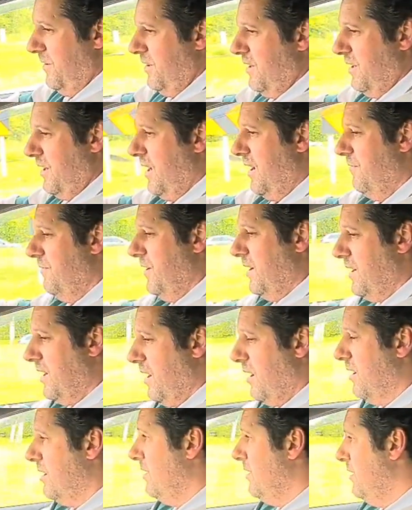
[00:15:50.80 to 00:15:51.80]
not a heavy
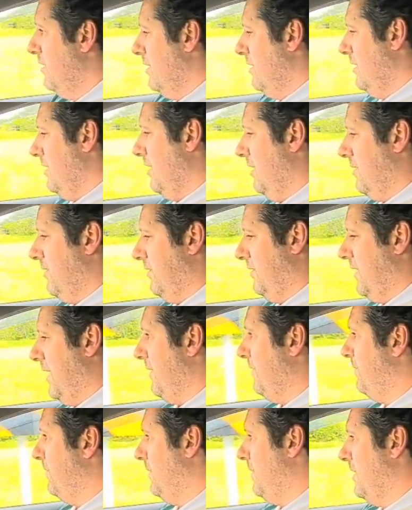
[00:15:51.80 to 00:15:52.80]
car. It's
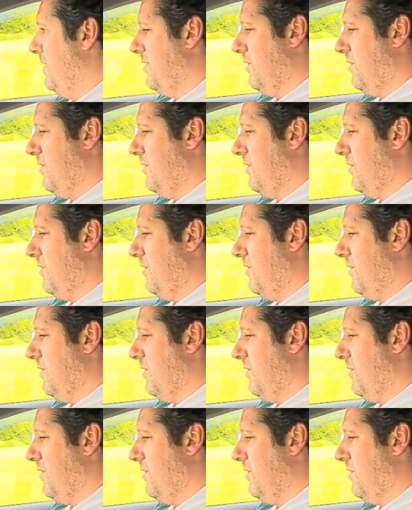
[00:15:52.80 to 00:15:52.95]
definitely